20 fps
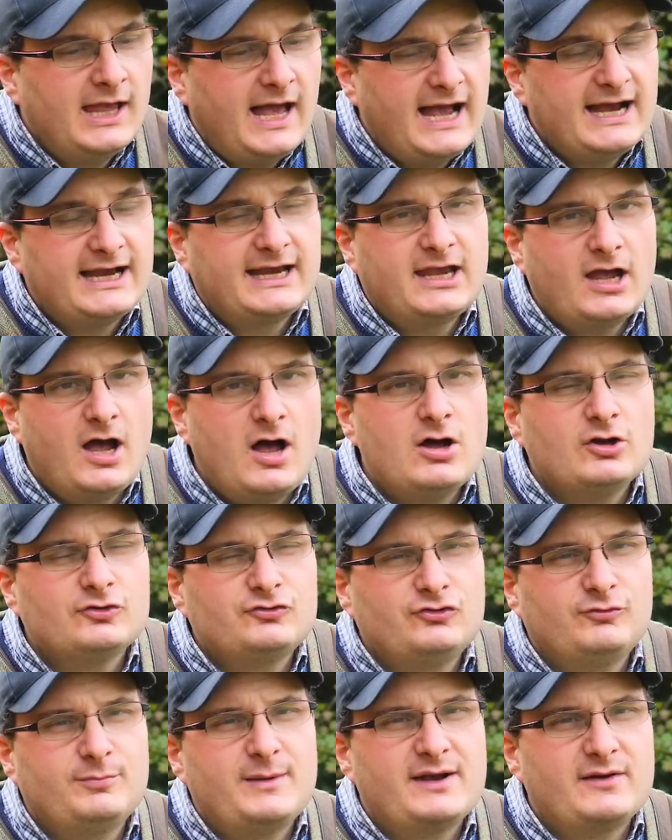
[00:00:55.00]
And
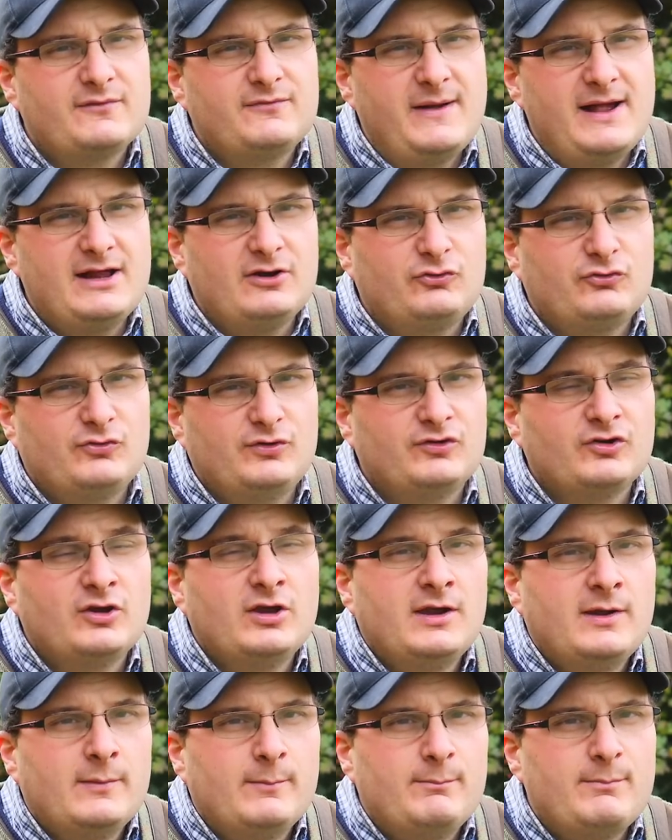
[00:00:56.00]
cartridge manufacturers
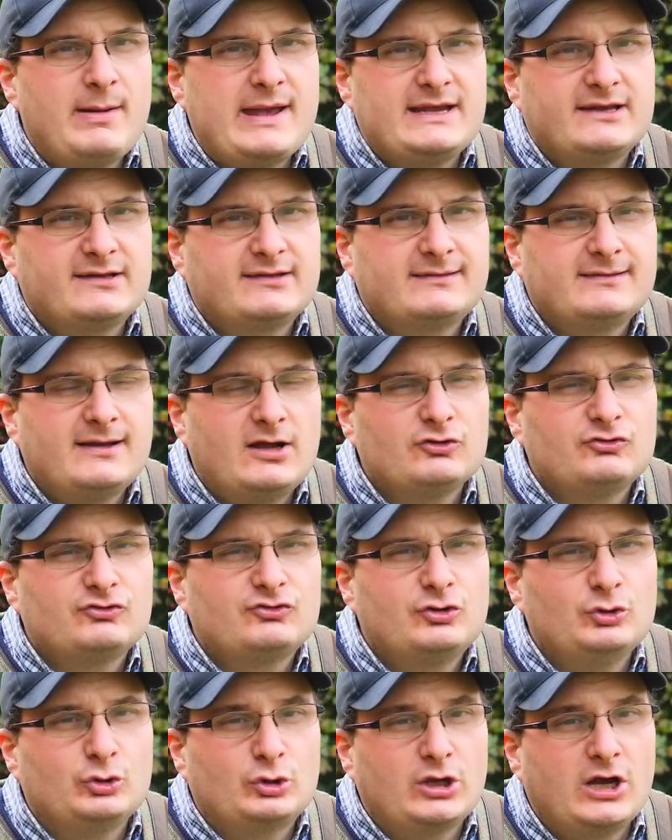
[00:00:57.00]
make
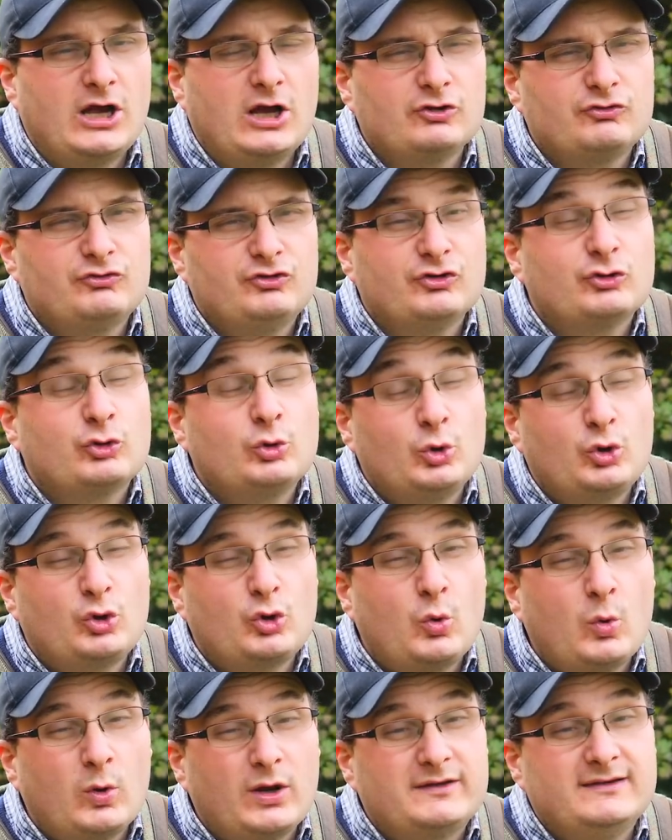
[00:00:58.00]
such good cartridges, good
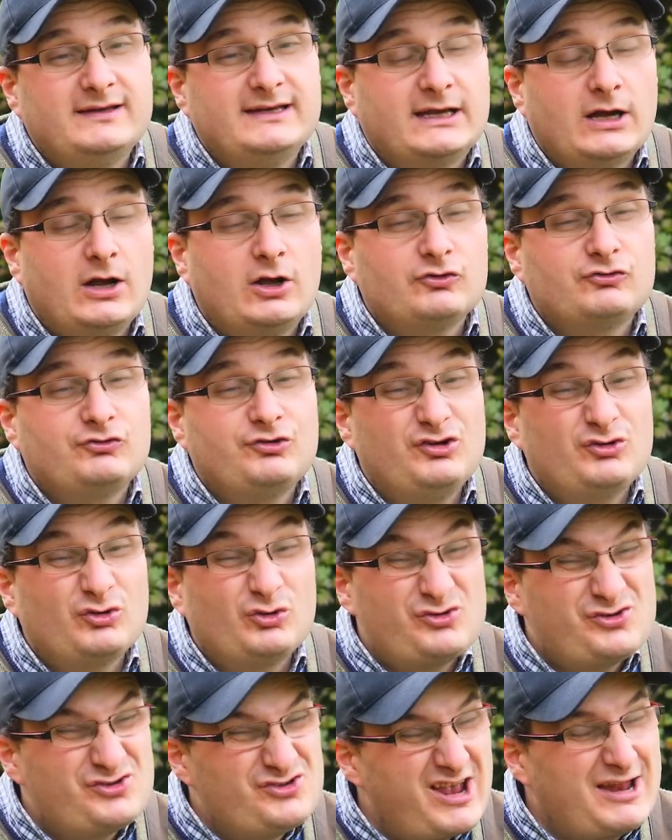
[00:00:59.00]
quality cartridges
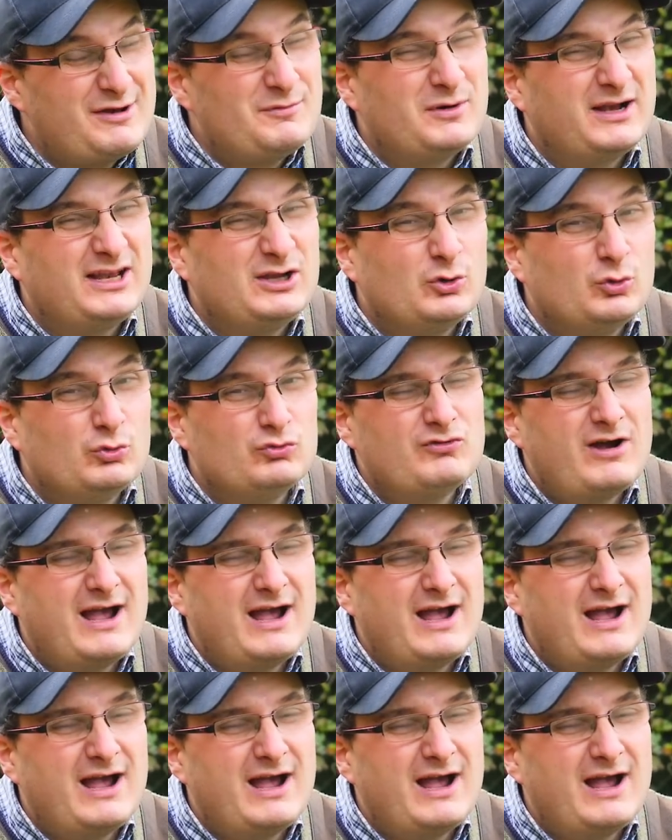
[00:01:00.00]
generally all